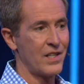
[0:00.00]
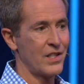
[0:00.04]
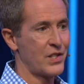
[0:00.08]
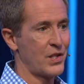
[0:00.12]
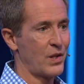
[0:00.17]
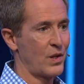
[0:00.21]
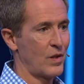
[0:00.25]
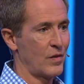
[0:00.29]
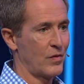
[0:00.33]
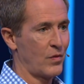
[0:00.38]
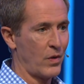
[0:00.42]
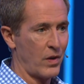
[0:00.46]

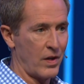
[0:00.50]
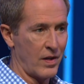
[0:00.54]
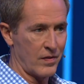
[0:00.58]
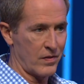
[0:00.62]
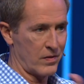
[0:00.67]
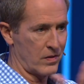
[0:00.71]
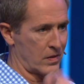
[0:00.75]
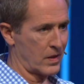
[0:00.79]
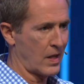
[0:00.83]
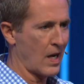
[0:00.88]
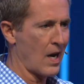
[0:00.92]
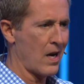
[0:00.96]
deserve?
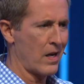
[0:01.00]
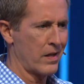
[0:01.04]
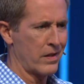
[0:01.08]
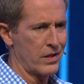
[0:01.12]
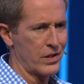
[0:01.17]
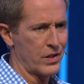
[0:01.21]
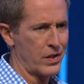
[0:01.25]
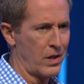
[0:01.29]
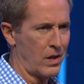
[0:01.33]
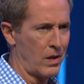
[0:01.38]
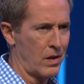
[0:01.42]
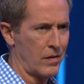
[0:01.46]
Whatever God
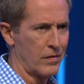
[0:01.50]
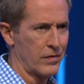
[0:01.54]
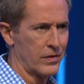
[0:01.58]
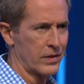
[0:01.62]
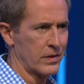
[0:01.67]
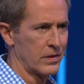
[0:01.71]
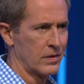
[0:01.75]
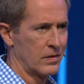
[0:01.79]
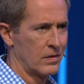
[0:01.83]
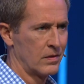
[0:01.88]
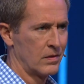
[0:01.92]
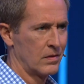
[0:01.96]

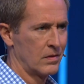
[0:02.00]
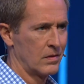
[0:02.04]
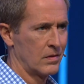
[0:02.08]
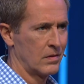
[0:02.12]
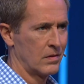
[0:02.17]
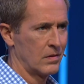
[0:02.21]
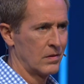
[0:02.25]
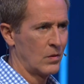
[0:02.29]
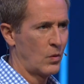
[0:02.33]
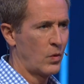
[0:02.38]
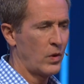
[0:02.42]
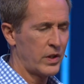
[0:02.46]
deserves.
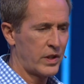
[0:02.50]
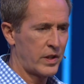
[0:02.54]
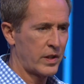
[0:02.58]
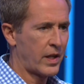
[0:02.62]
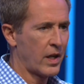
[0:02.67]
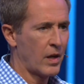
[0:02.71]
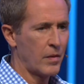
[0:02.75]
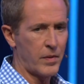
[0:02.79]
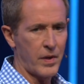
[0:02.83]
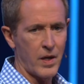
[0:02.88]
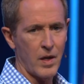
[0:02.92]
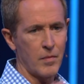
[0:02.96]
What
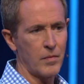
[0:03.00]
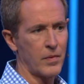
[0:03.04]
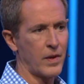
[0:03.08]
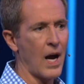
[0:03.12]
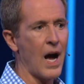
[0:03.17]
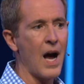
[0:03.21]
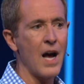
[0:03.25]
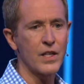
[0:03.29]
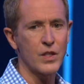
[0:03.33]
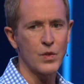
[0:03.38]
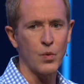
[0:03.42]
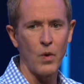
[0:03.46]
should come
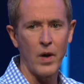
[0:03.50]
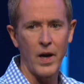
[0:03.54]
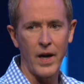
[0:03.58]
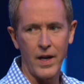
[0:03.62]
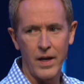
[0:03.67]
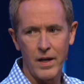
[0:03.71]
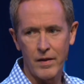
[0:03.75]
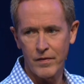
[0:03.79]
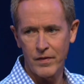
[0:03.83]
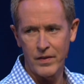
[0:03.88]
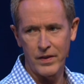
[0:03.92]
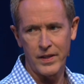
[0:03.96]
God's way,
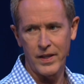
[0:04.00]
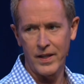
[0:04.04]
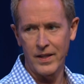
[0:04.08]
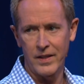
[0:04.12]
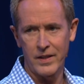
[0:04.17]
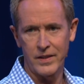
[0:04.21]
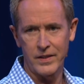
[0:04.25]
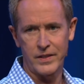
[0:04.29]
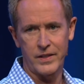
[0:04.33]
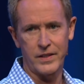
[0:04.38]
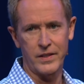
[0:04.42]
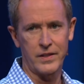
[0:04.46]
and everything
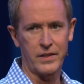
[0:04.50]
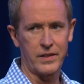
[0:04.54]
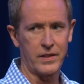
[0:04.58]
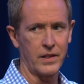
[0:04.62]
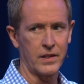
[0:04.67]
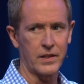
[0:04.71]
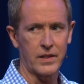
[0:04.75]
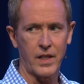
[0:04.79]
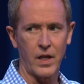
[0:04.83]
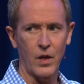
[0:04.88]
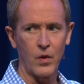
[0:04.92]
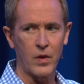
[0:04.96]
that should
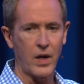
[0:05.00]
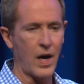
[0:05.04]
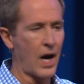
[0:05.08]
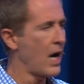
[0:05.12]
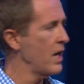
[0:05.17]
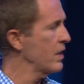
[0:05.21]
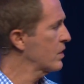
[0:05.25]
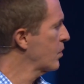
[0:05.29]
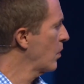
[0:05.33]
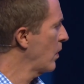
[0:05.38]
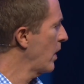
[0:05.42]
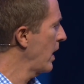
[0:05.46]
just go
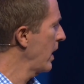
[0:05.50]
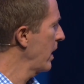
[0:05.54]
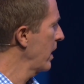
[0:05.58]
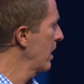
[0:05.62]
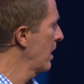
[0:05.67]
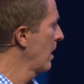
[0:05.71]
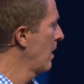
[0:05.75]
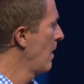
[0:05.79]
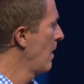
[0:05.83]
God's way.